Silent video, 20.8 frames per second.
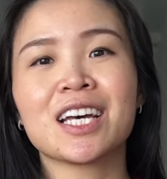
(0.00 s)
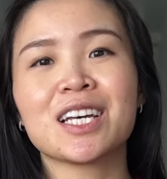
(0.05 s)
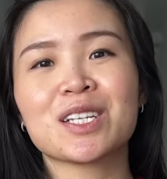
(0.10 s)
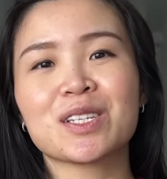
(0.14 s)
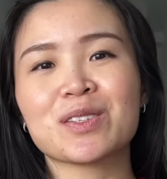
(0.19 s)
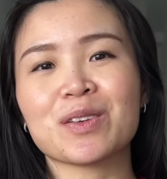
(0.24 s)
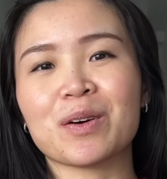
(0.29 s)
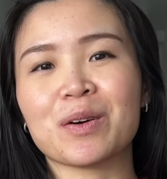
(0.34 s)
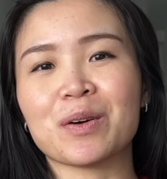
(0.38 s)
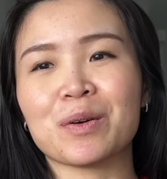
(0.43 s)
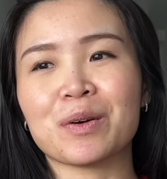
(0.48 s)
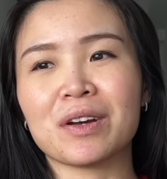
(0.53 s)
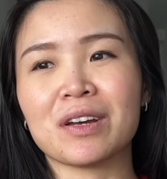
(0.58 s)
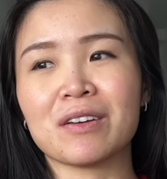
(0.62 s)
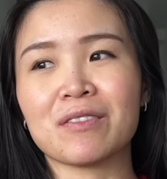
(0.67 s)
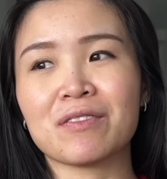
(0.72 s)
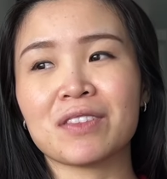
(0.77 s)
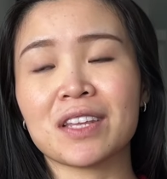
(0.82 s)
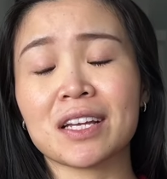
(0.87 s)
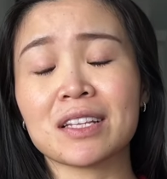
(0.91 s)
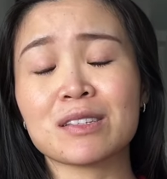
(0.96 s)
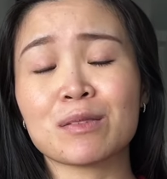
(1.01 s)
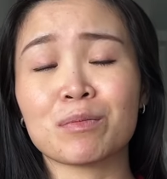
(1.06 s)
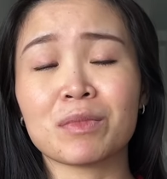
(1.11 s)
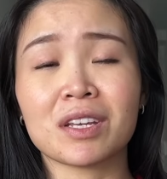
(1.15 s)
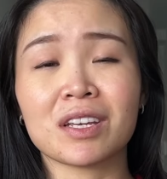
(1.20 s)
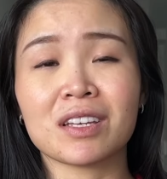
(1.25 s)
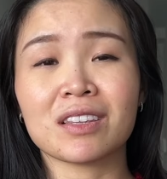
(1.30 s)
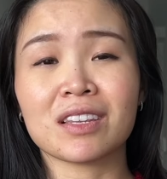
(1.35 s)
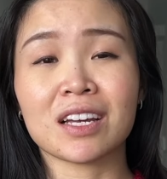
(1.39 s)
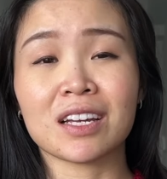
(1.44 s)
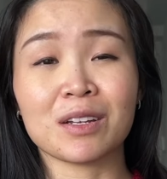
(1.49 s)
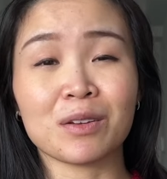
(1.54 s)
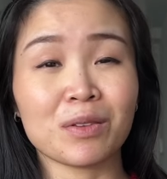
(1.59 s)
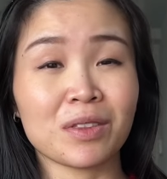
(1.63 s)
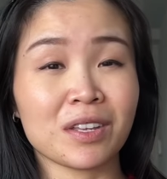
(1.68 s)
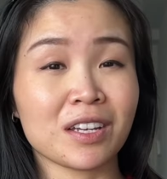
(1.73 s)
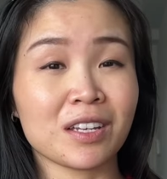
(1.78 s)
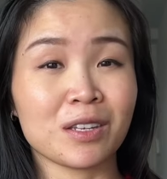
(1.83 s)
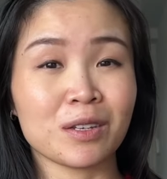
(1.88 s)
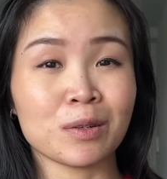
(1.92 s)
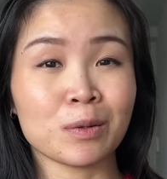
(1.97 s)
So if that's something that you
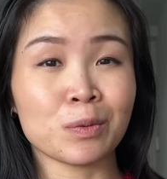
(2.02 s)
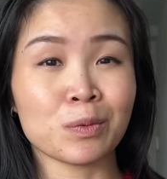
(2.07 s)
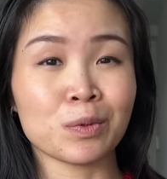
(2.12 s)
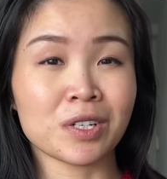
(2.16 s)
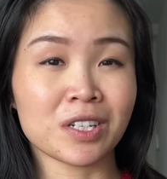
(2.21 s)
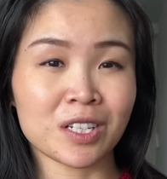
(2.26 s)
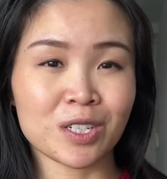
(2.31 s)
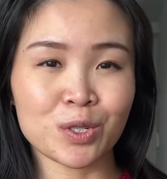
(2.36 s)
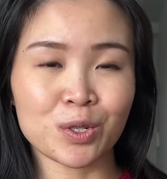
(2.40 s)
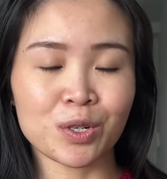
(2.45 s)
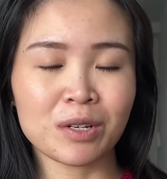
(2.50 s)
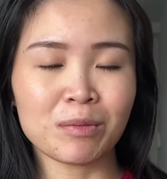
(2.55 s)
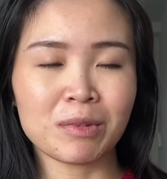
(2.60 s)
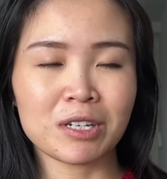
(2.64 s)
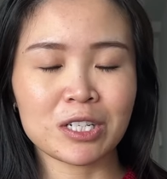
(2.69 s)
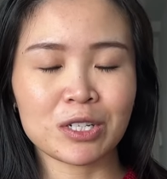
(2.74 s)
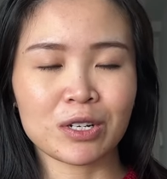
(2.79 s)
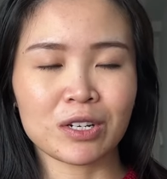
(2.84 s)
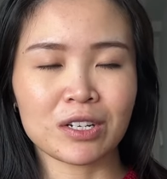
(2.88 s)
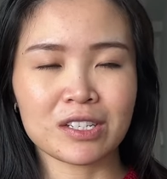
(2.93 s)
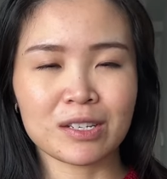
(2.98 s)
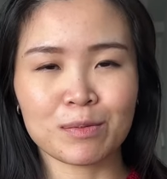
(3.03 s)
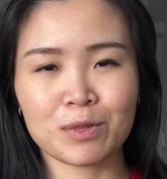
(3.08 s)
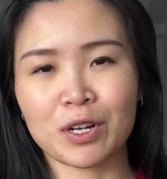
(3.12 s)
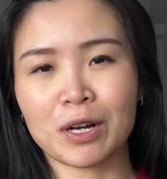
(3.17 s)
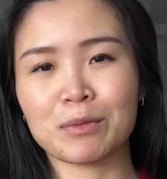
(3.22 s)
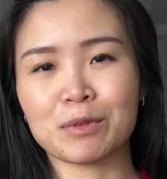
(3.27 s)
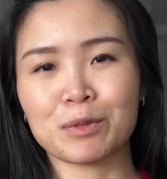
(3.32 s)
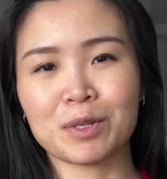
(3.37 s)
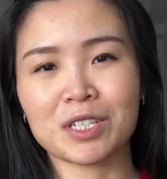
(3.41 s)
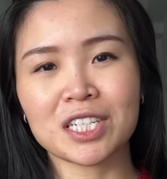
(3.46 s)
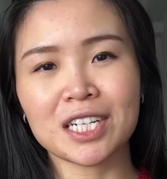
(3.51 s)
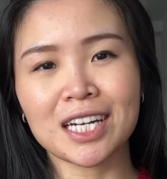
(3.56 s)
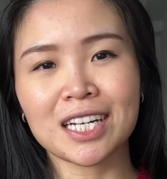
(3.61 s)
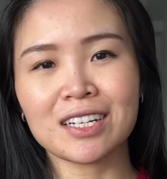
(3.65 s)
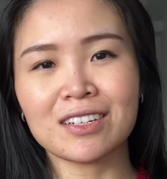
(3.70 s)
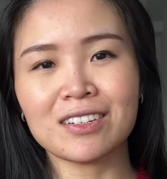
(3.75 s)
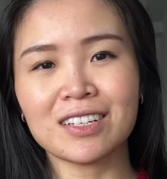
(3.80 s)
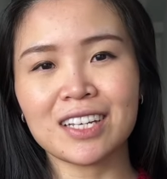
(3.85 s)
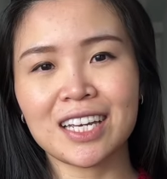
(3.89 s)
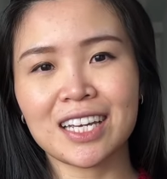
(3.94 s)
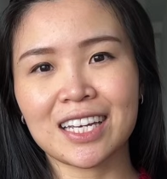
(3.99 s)
think you will enjoy, make sure you subscribe to my
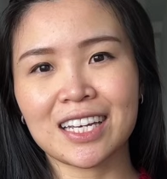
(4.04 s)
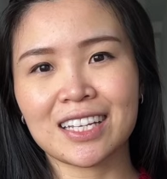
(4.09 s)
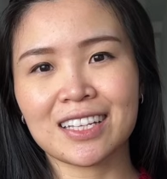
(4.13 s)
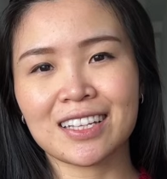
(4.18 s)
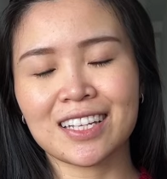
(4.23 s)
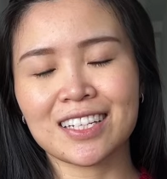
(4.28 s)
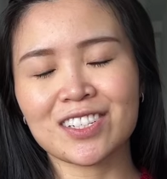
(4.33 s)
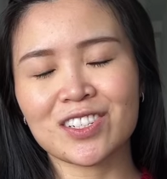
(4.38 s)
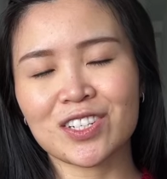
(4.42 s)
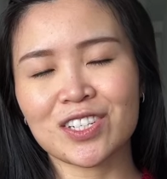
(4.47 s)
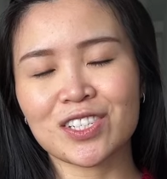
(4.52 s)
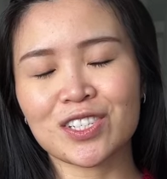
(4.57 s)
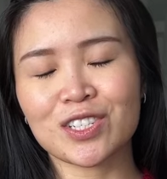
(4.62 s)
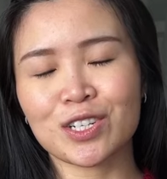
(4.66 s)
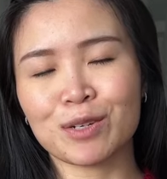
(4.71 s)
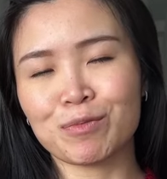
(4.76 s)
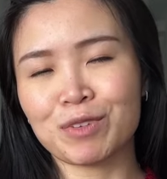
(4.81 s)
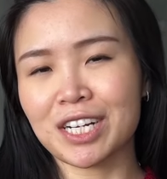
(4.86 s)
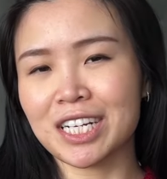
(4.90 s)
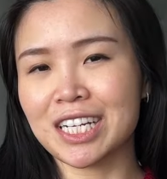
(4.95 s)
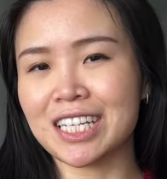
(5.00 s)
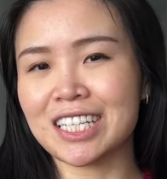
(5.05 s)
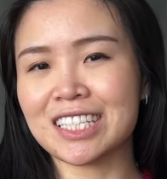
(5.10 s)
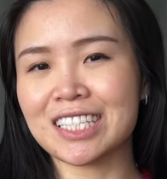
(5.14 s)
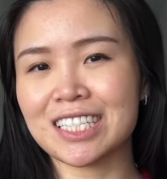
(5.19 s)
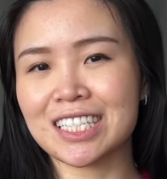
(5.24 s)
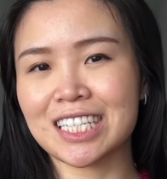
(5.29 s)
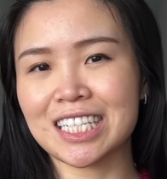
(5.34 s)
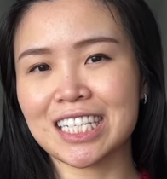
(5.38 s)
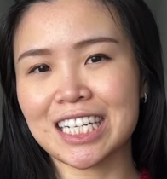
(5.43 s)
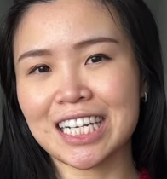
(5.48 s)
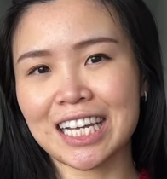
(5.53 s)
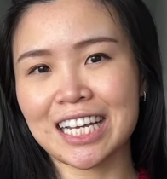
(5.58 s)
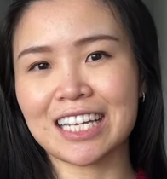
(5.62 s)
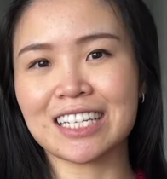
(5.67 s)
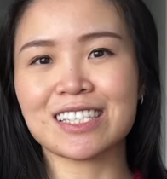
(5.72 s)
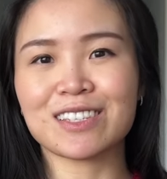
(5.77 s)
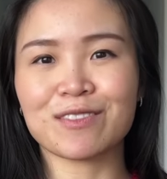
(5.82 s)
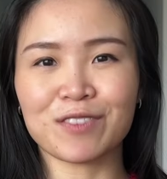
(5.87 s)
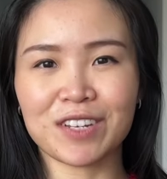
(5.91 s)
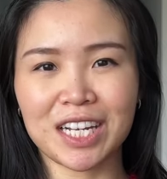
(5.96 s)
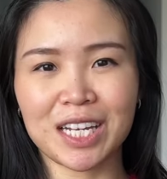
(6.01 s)
channel, and let's just jump right into
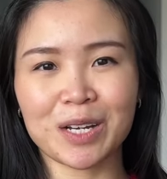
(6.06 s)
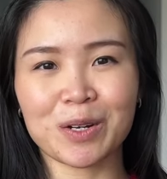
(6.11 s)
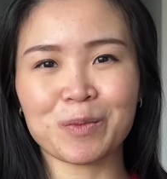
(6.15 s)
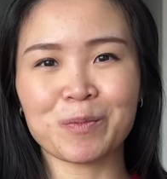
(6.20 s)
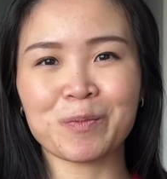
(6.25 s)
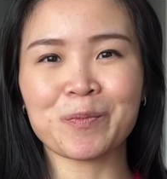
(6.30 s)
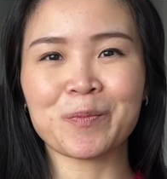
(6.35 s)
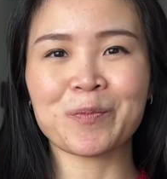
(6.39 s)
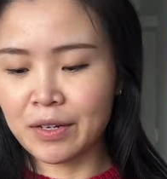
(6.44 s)
today's video.